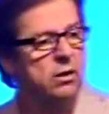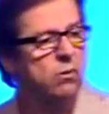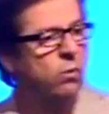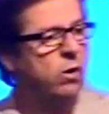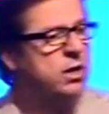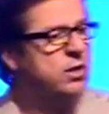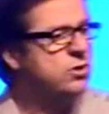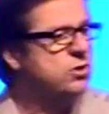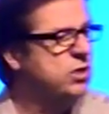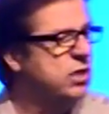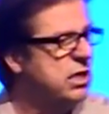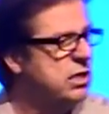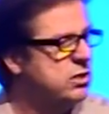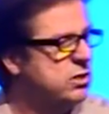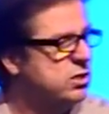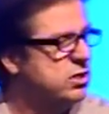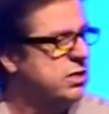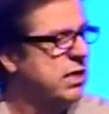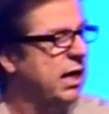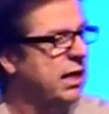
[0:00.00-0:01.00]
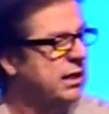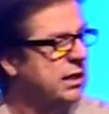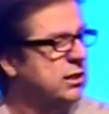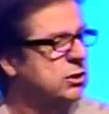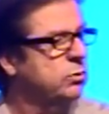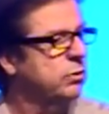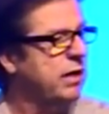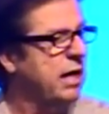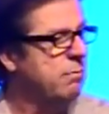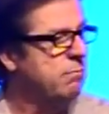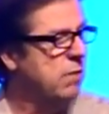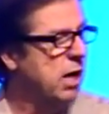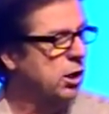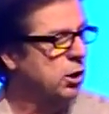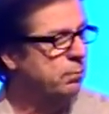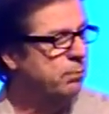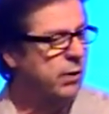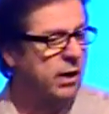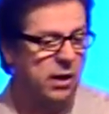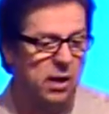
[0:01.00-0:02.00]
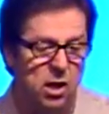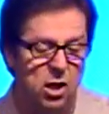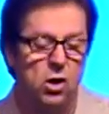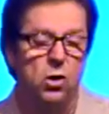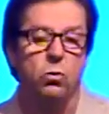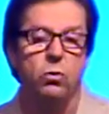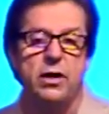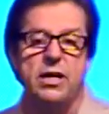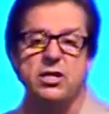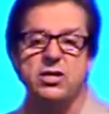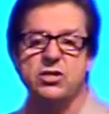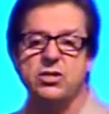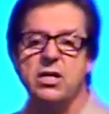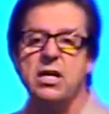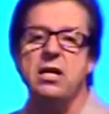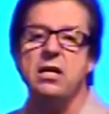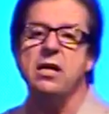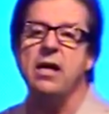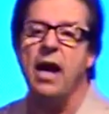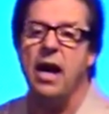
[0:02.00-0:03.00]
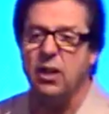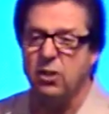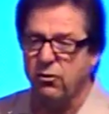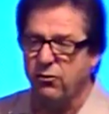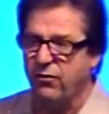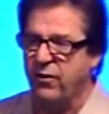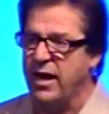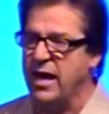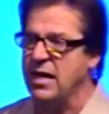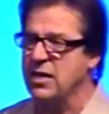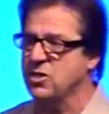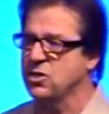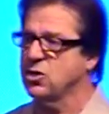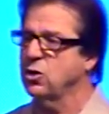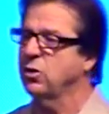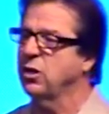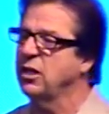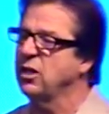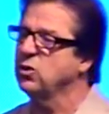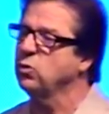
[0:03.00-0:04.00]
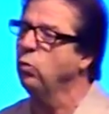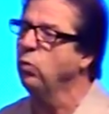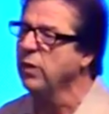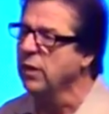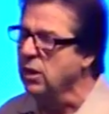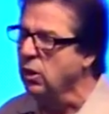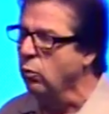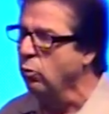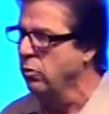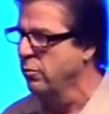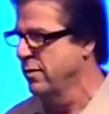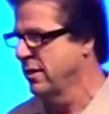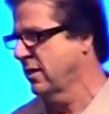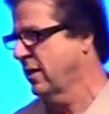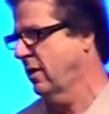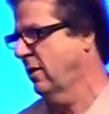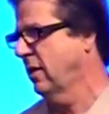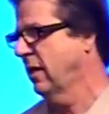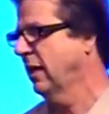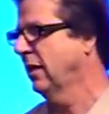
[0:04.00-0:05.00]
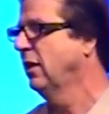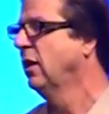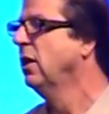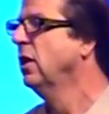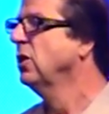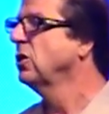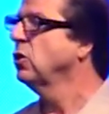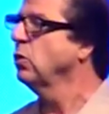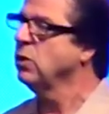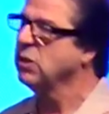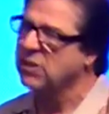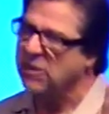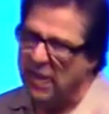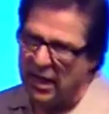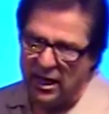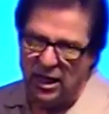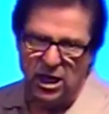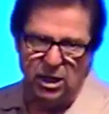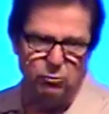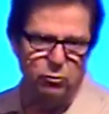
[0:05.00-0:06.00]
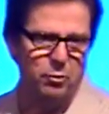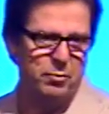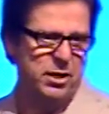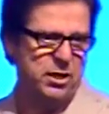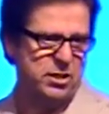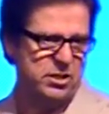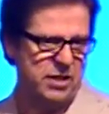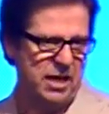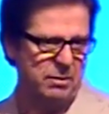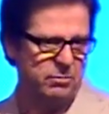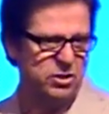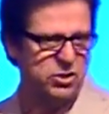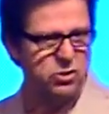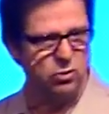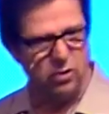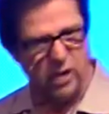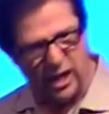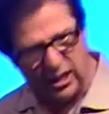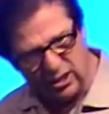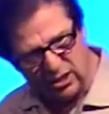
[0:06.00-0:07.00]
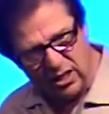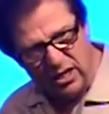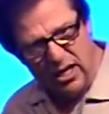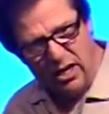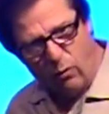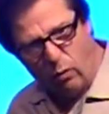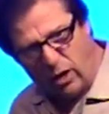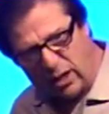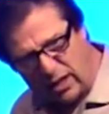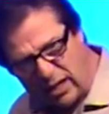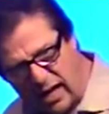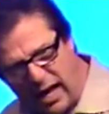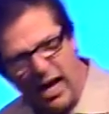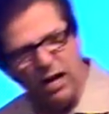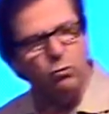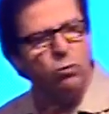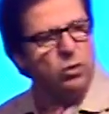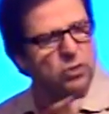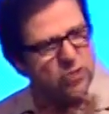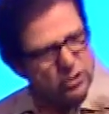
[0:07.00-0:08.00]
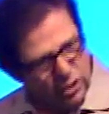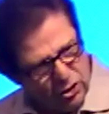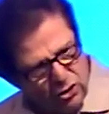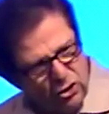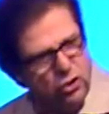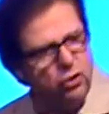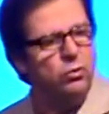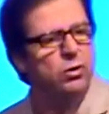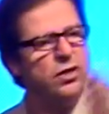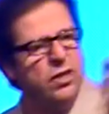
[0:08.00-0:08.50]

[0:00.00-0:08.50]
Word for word: What is Jesus telling us with that model prayer? We seek God's face so that his will will be carried out, so his kingdom will be established, so God's, what God wants to do